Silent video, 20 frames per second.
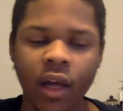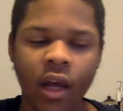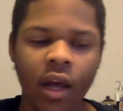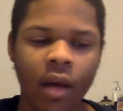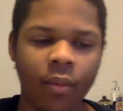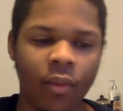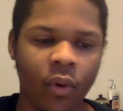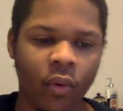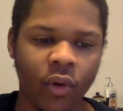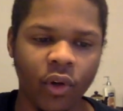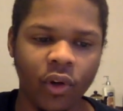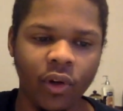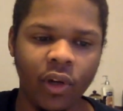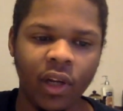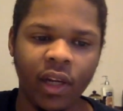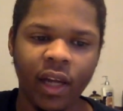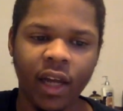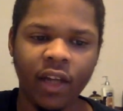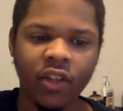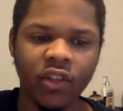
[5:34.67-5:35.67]
But when you look
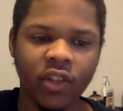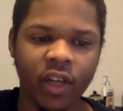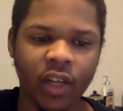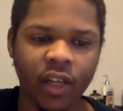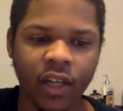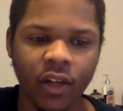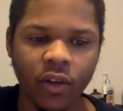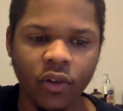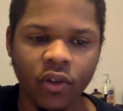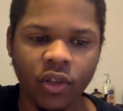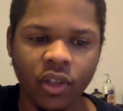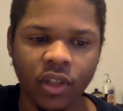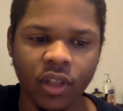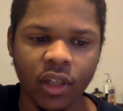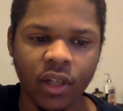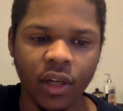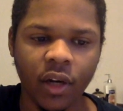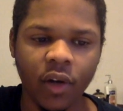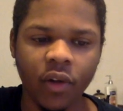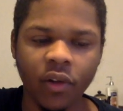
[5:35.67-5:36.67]
at Shai Gilgeous,
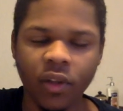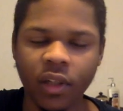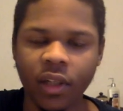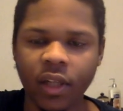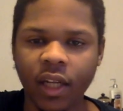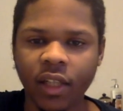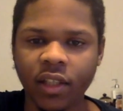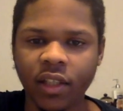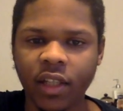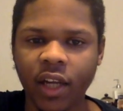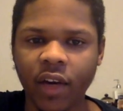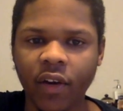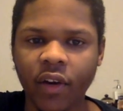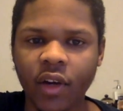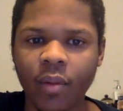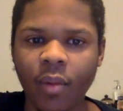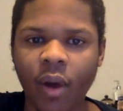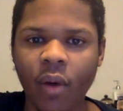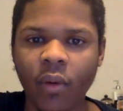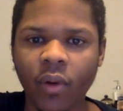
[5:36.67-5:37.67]
another thing that's scary
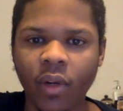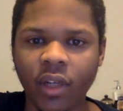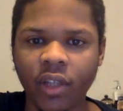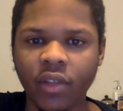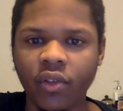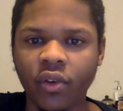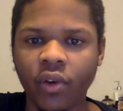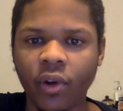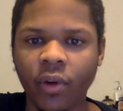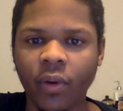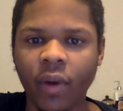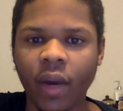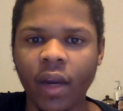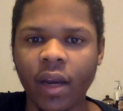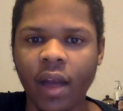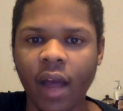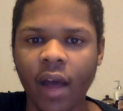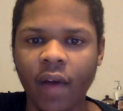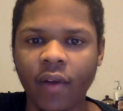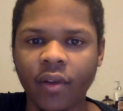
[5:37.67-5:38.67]
about what he's doing right
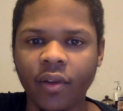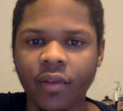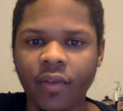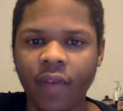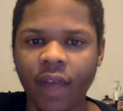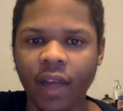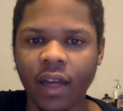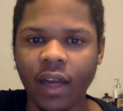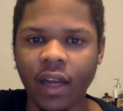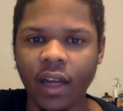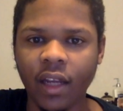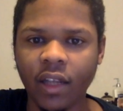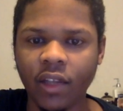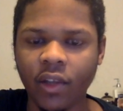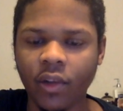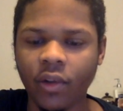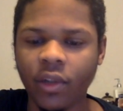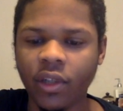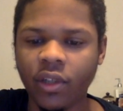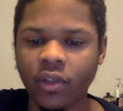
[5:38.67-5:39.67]
now is the fact that he's
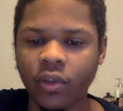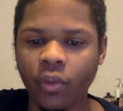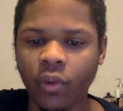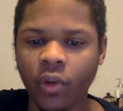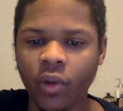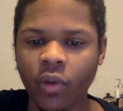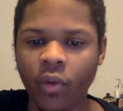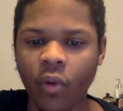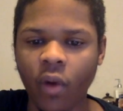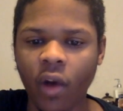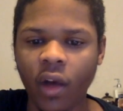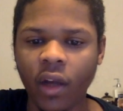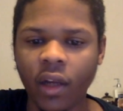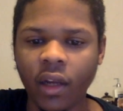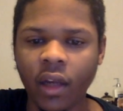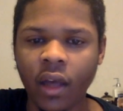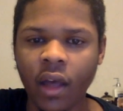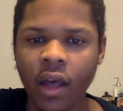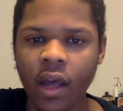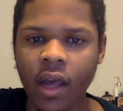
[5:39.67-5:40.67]
only 21
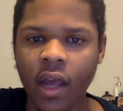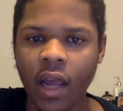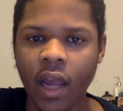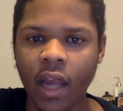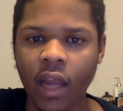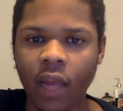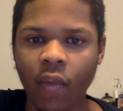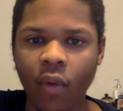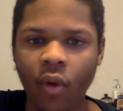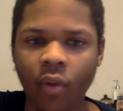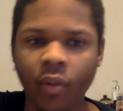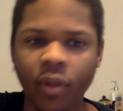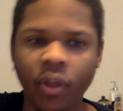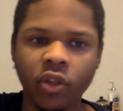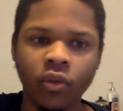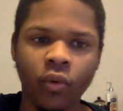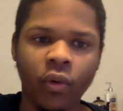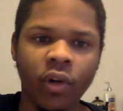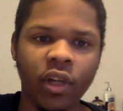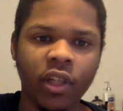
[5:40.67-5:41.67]
and he won't be
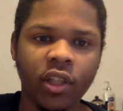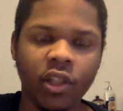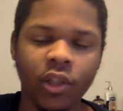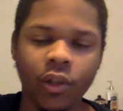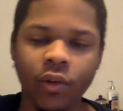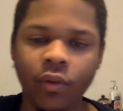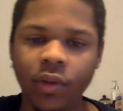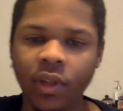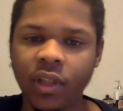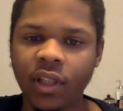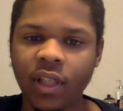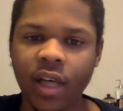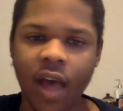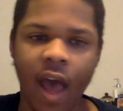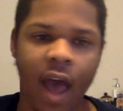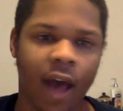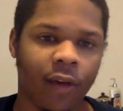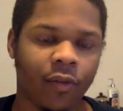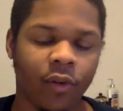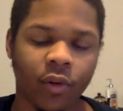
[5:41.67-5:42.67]
22 until
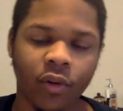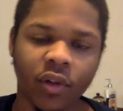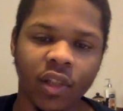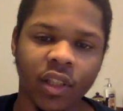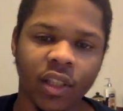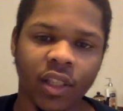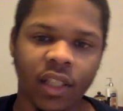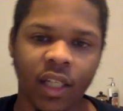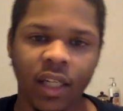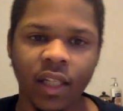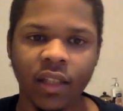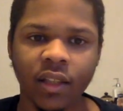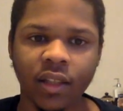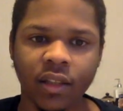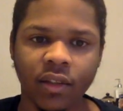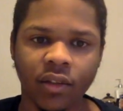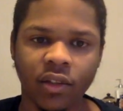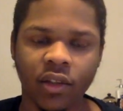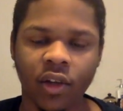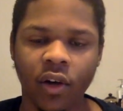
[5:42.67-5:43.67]
after the season.
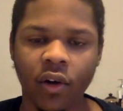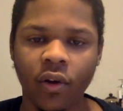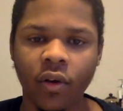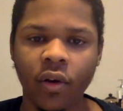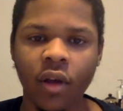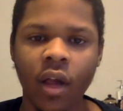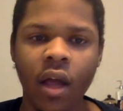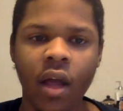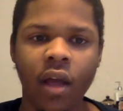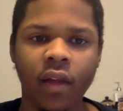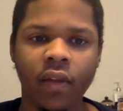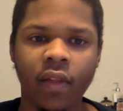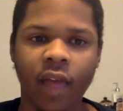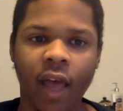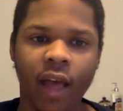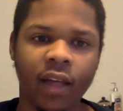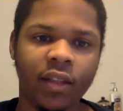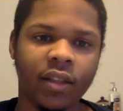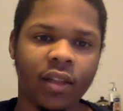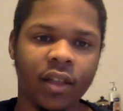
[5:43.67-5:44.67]
So
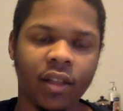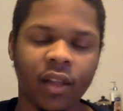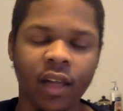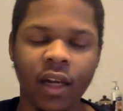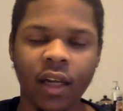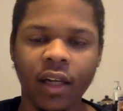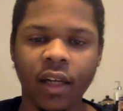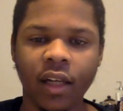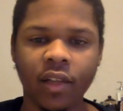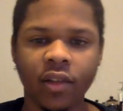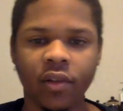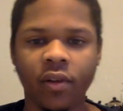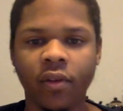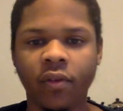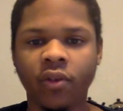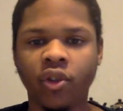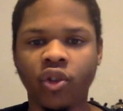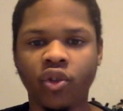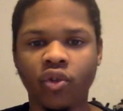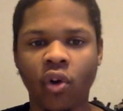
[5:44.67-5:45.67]
that's a thing that's a
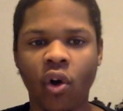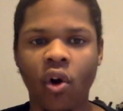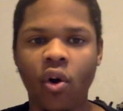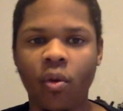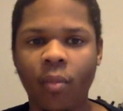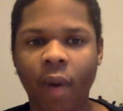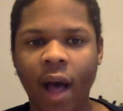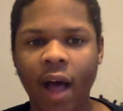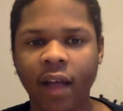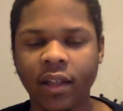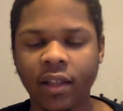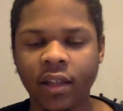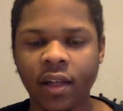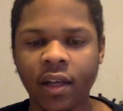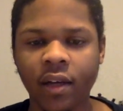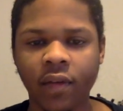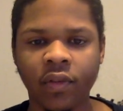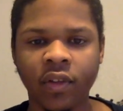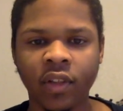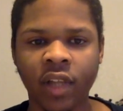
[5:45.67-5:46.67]
strong positive,
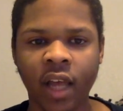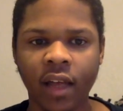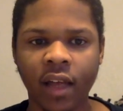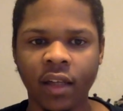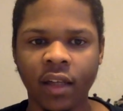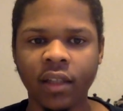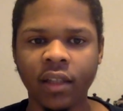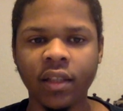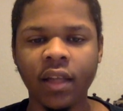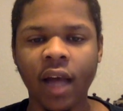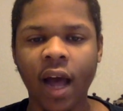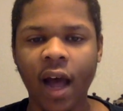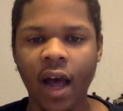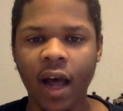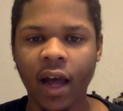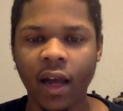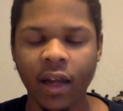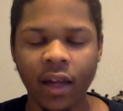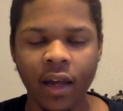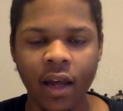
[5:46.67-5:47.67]
is that this
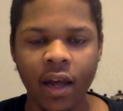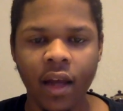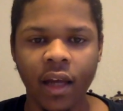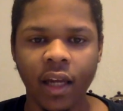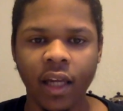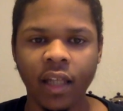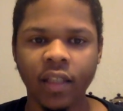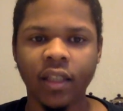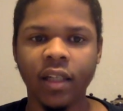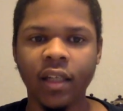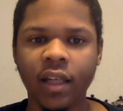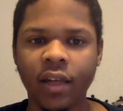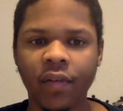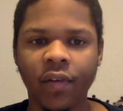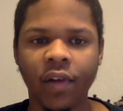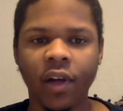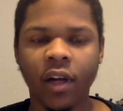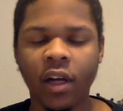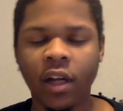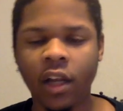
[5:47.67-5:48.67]
guy isn't even
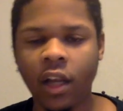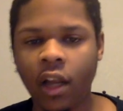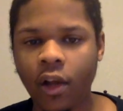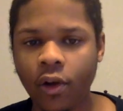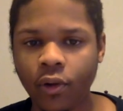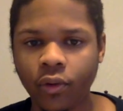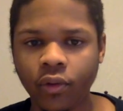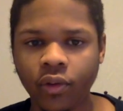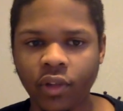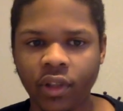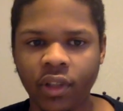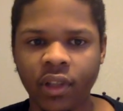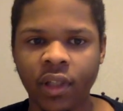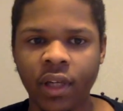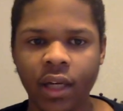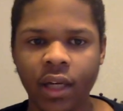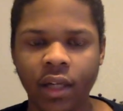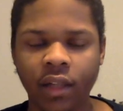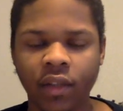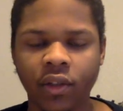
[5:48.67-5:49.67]
close
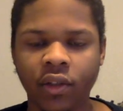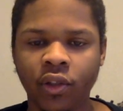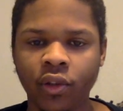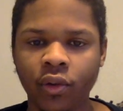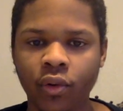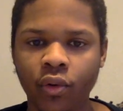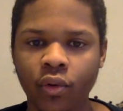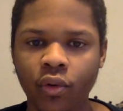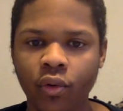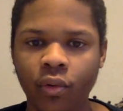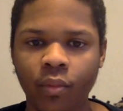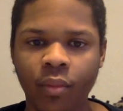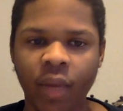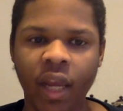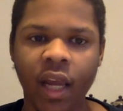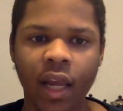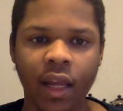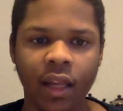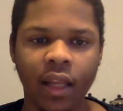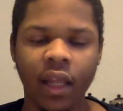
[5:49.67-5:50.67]
to
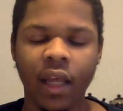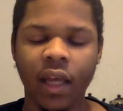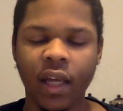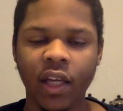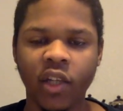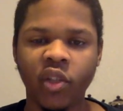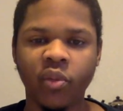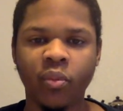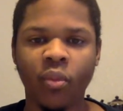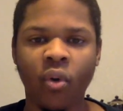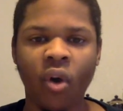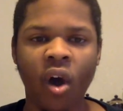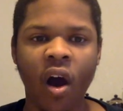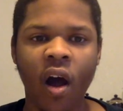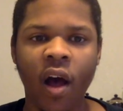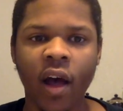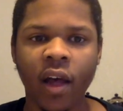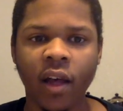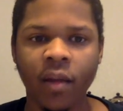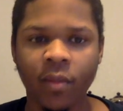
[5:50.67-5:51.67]
being in his
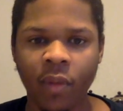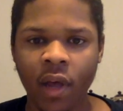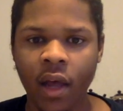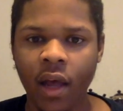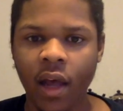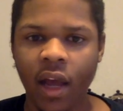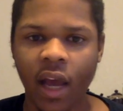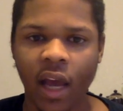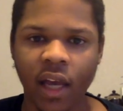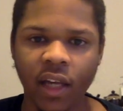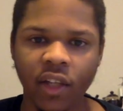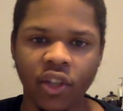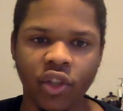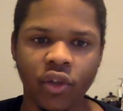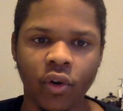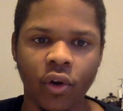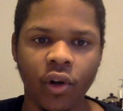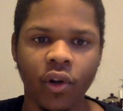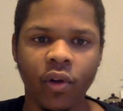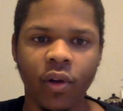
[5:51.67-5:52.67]
prime, and he's
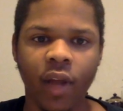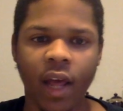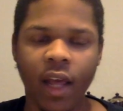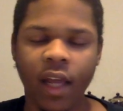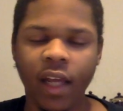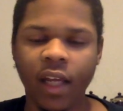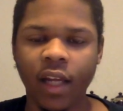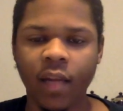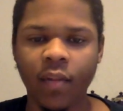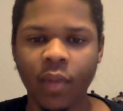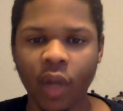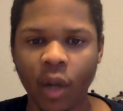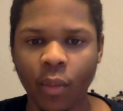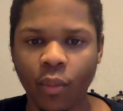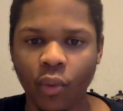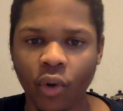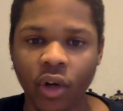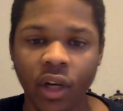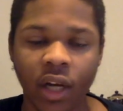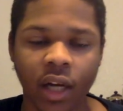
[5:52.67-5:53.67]
showing you that he can be a
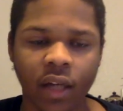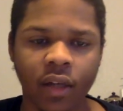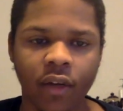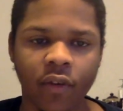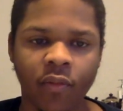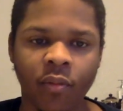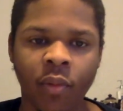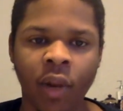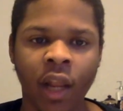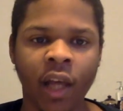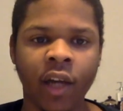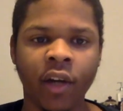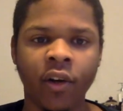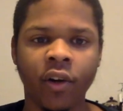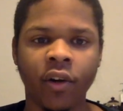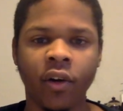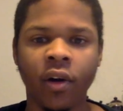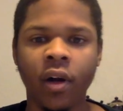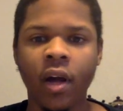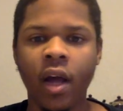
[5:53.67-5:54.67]
productive player
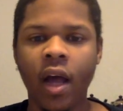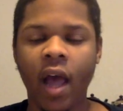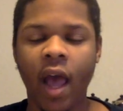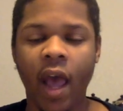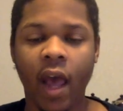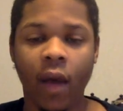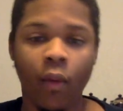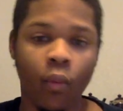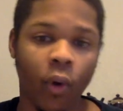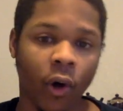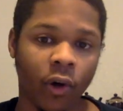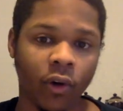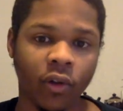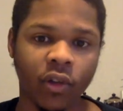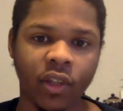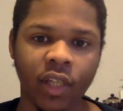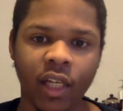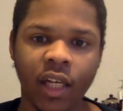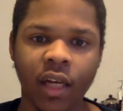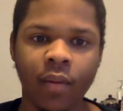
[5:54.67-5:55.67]
at worst. He
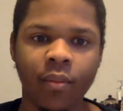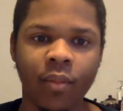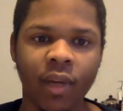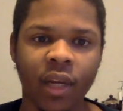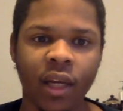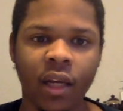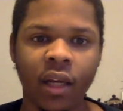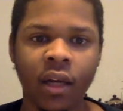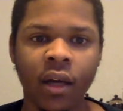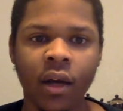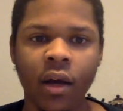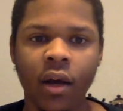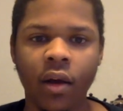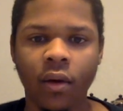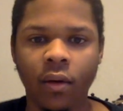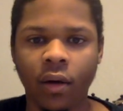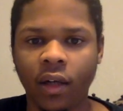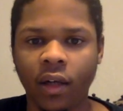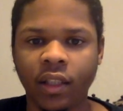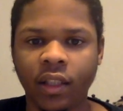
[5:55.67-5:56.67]
can be
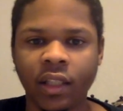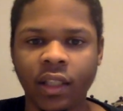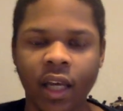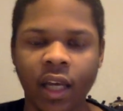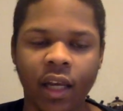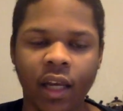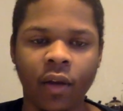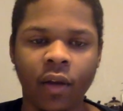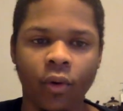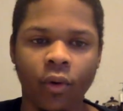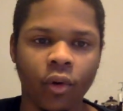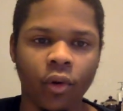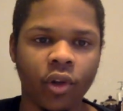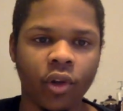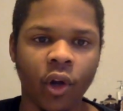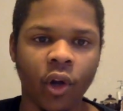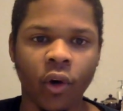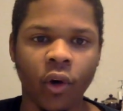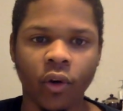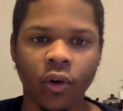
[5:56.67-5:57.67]
a second or
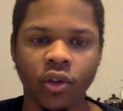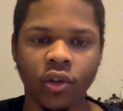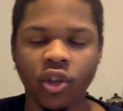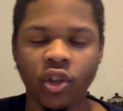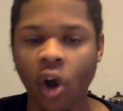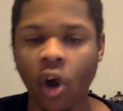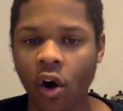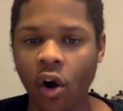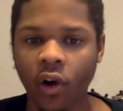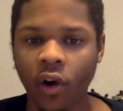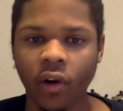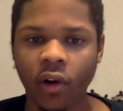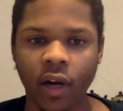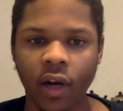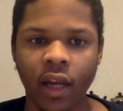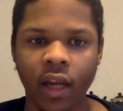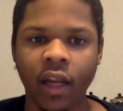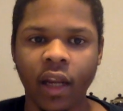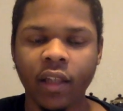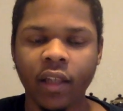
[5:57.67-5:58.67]
third star, and
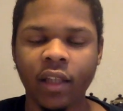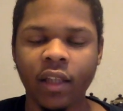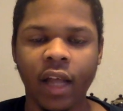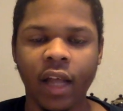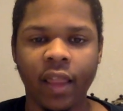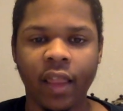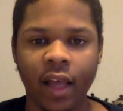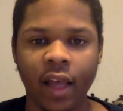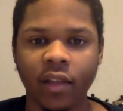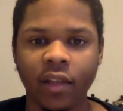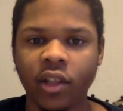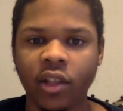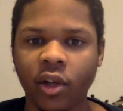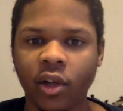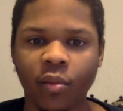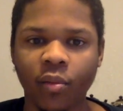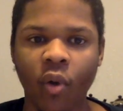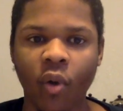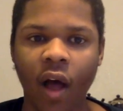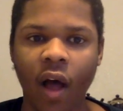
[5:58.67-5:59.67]
that's not that
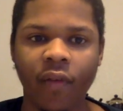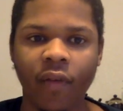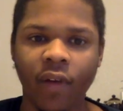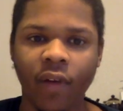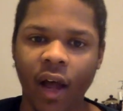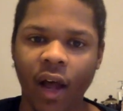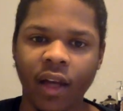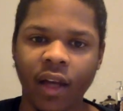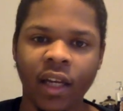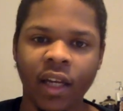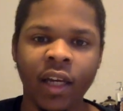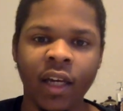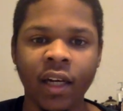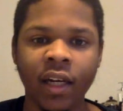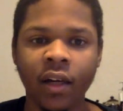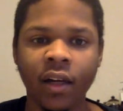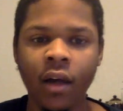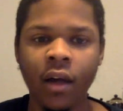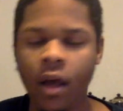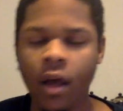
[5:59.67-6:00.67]
terrible of an idea,
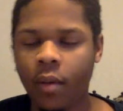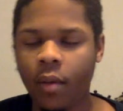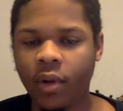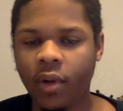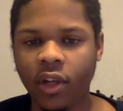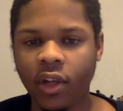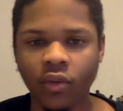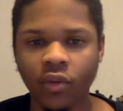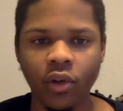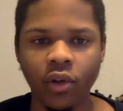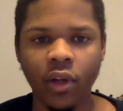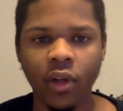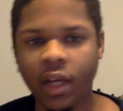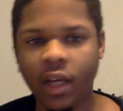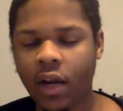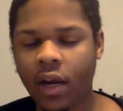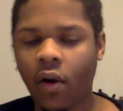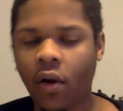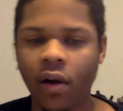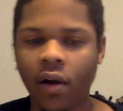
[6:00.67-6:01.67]
because when you look at
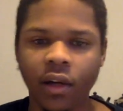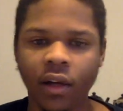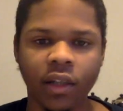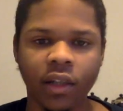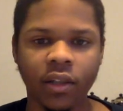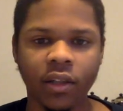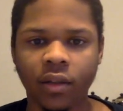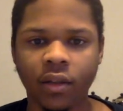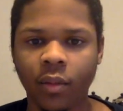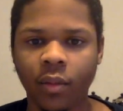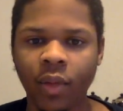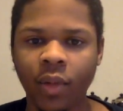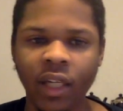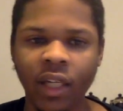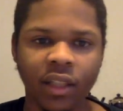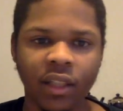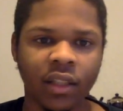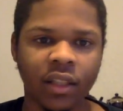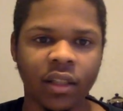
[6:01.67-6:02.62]
all of the pieces